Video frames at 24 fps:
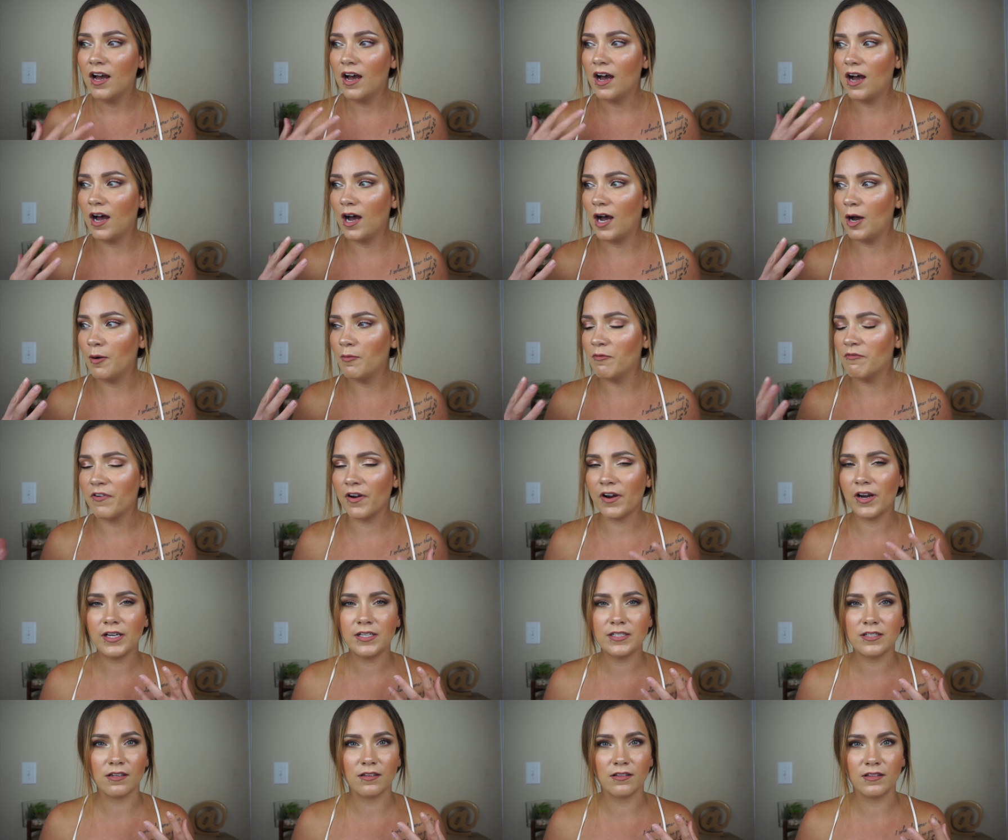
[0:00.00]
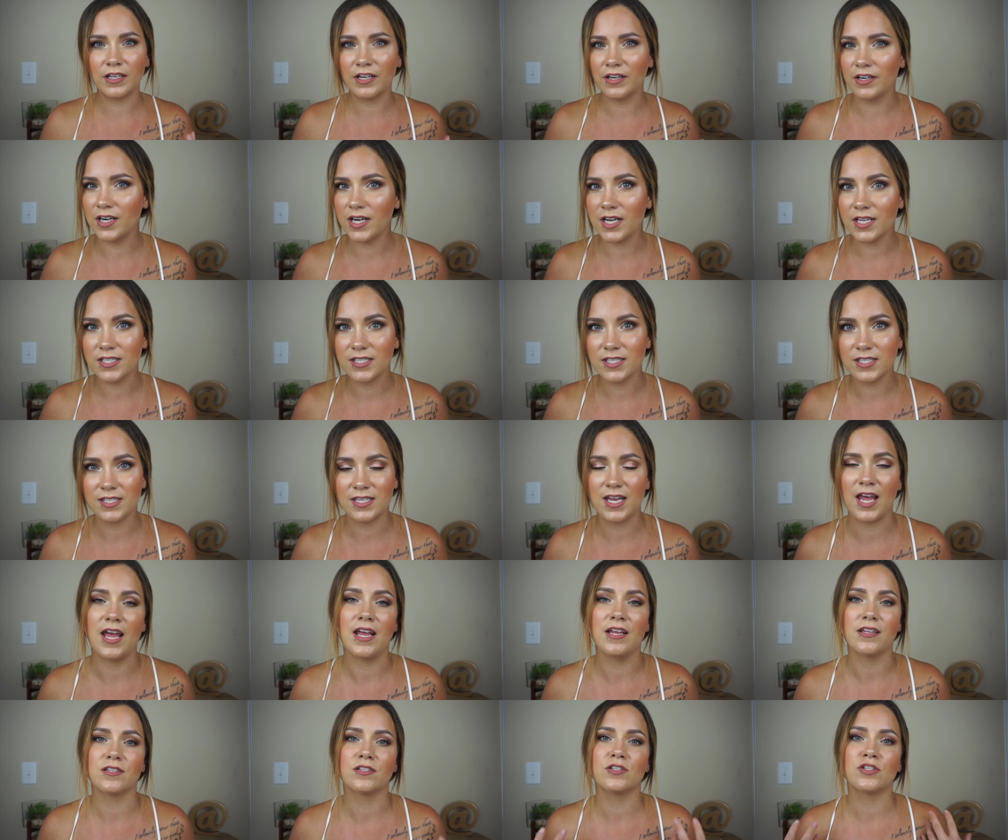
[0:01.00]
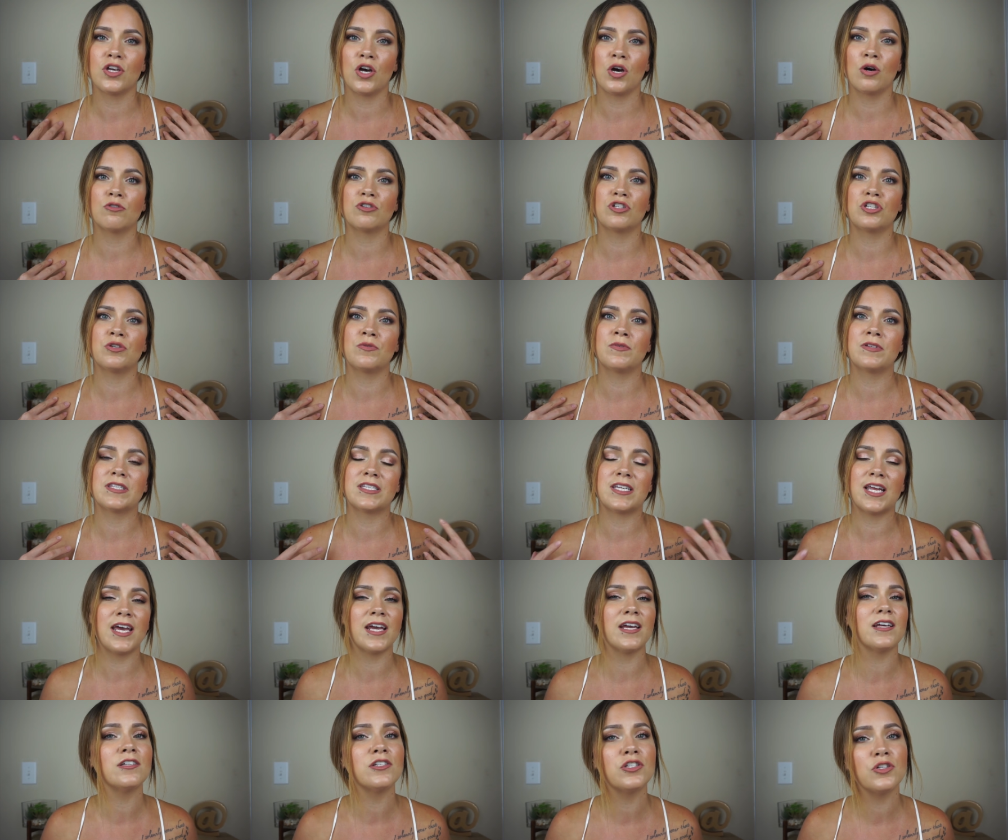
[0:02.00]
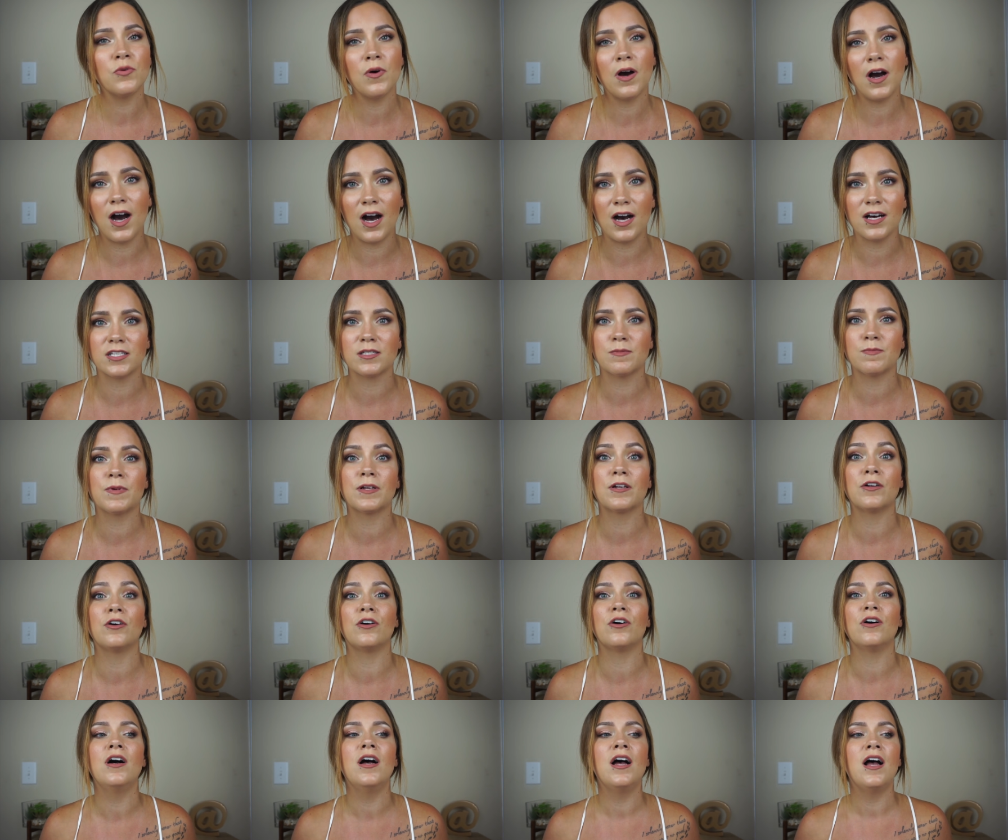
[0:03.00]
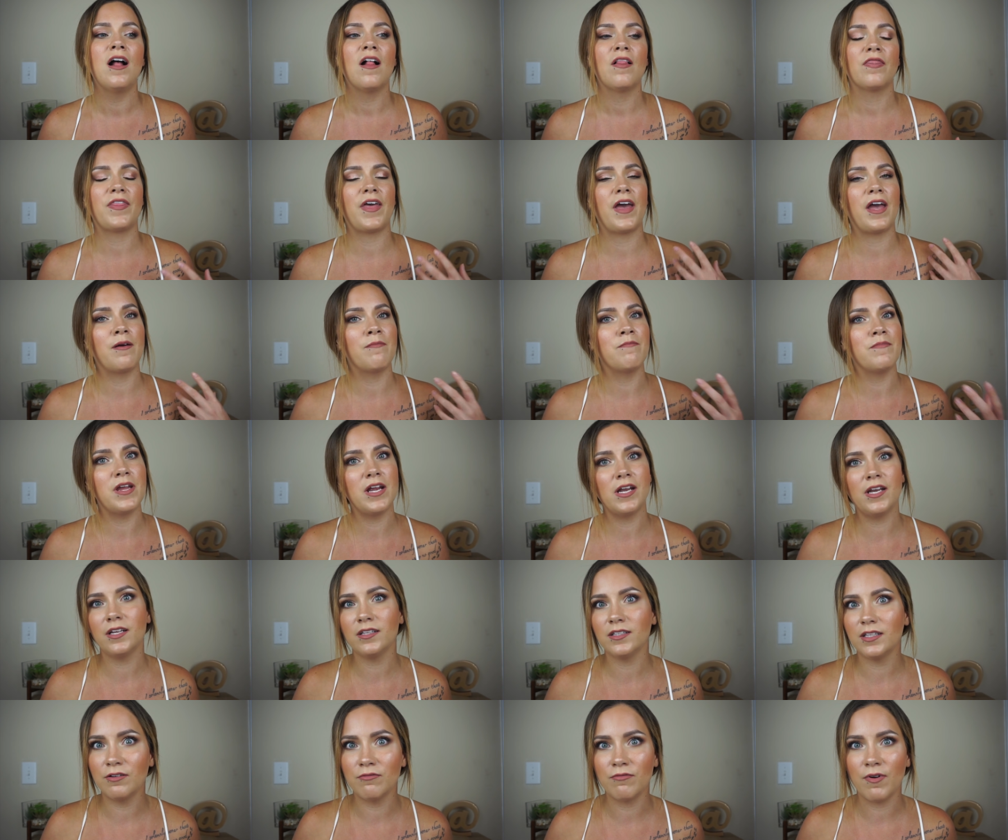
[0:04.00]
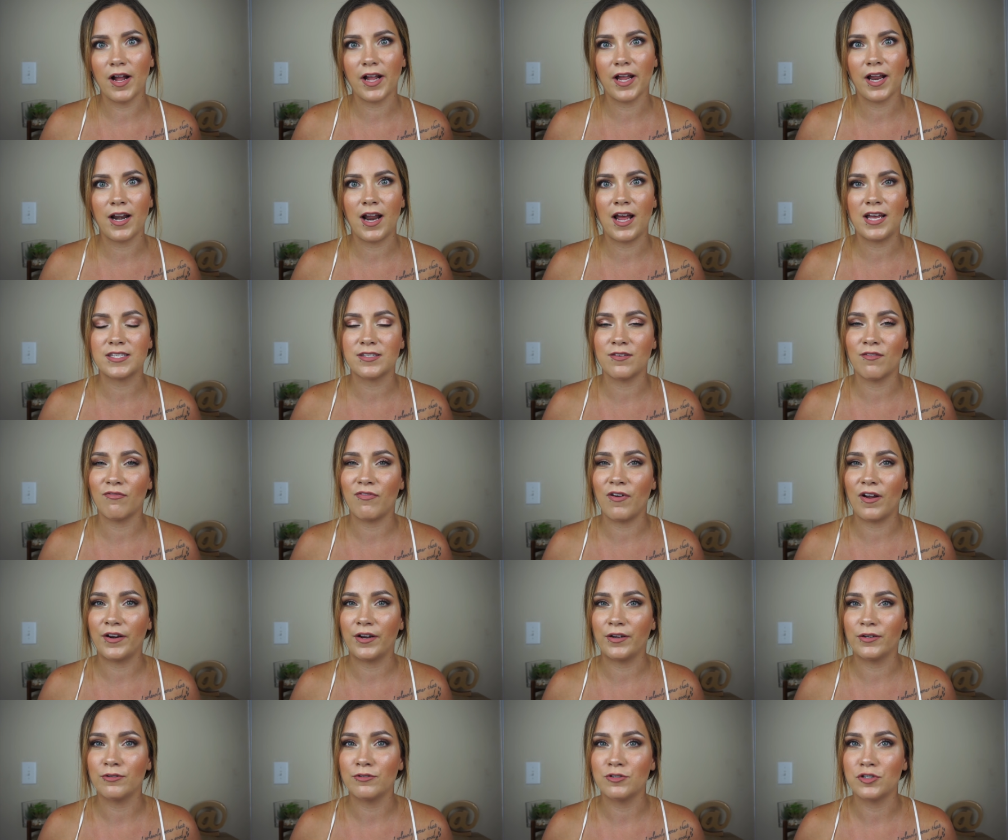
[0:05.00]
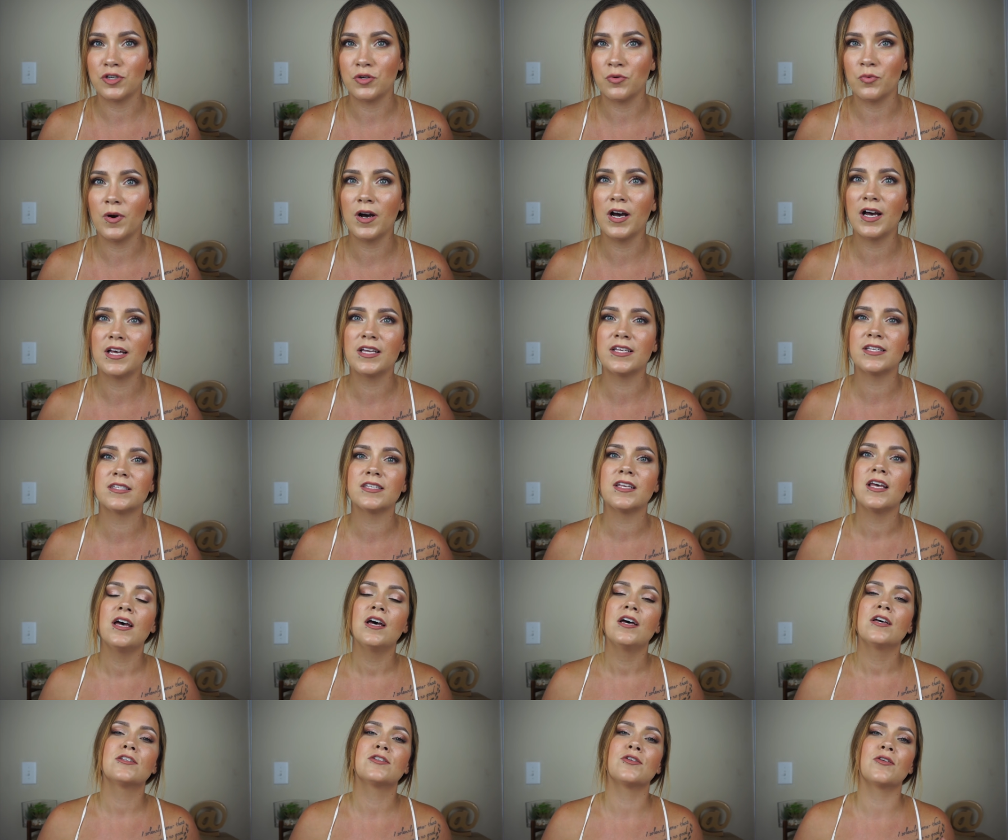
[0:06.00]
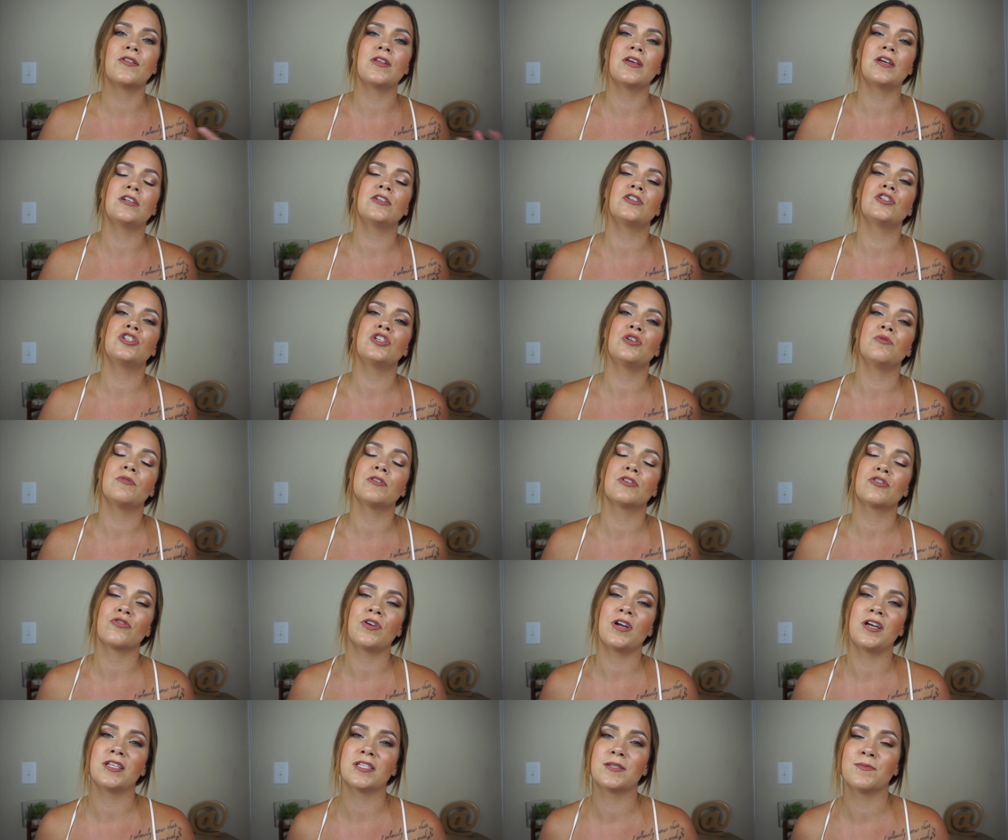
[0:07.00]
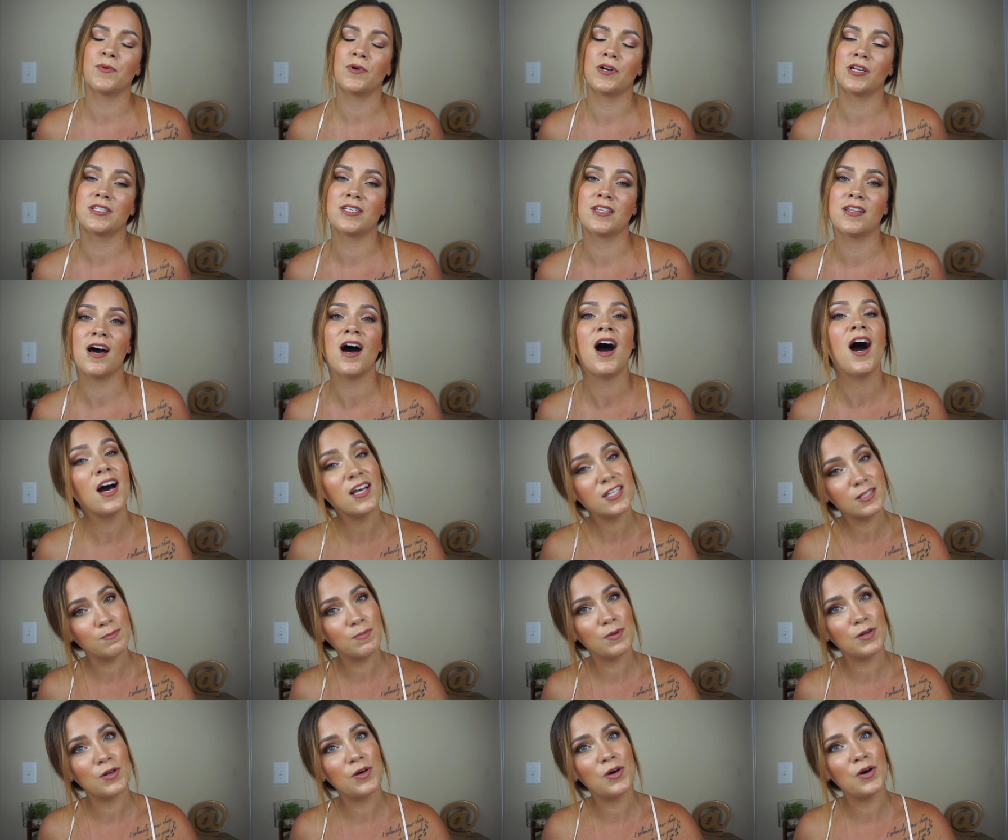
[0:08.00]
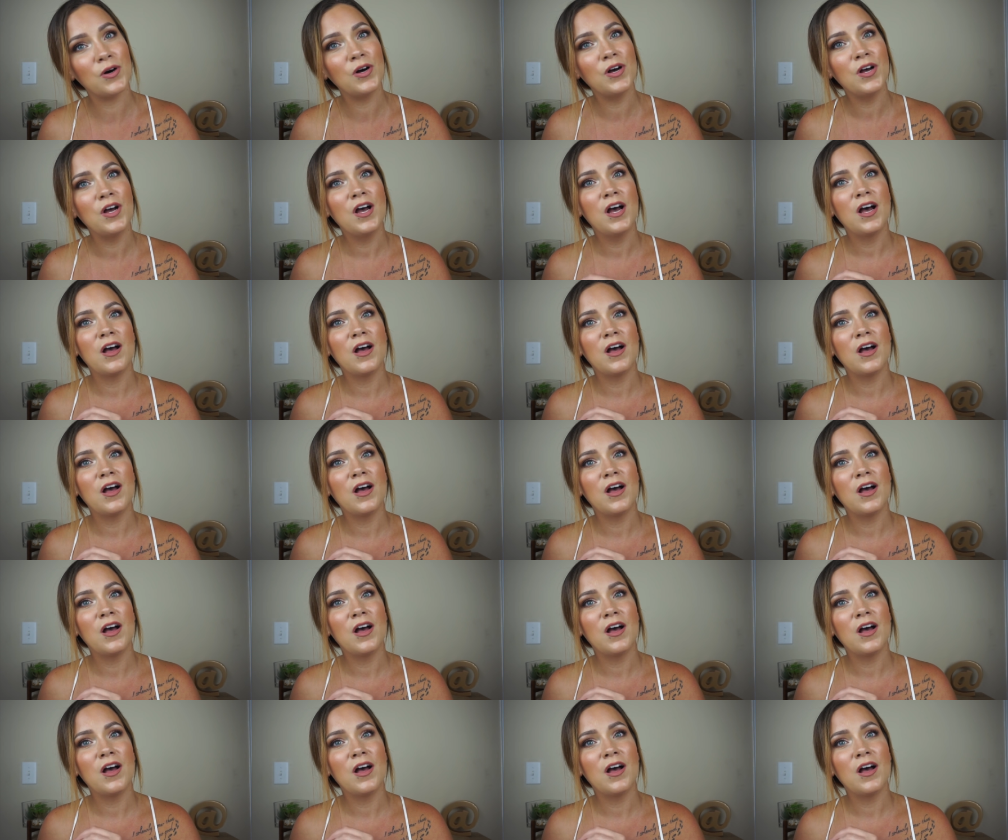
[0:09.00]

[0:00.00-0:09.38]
um, very delirious state. So she was taken to a hospital. They immediately recognized and found out who she was. So then she was transported to the hospital